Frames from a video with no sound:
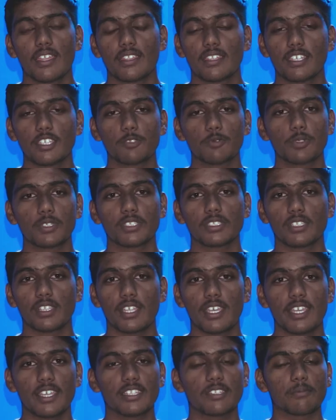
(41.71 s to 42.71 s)
This was
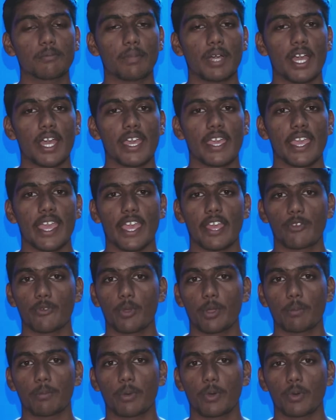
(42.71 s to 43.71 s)
leaked by
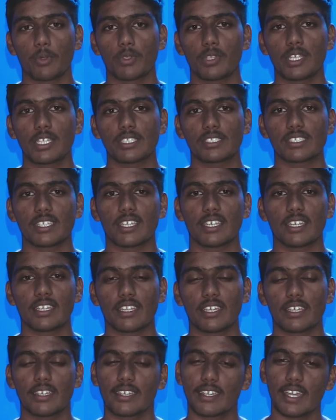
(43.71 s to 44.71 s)
Android Police
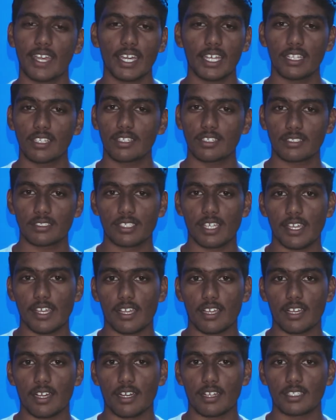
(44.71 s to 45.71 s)
and it kind of looks like
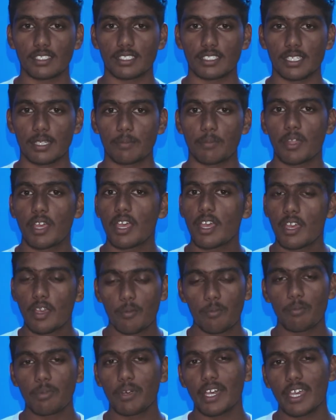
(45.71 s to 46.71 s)
a concept,
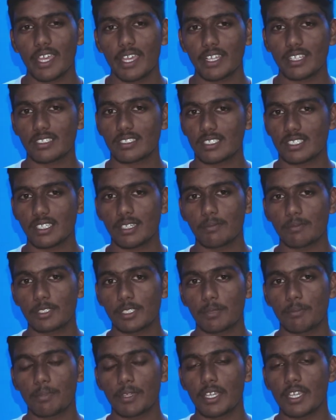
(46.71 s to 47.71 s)
but it seems
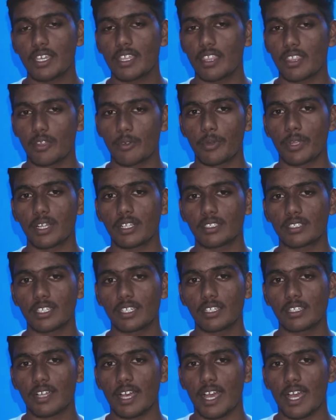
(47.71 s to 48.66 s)
to be the real deal,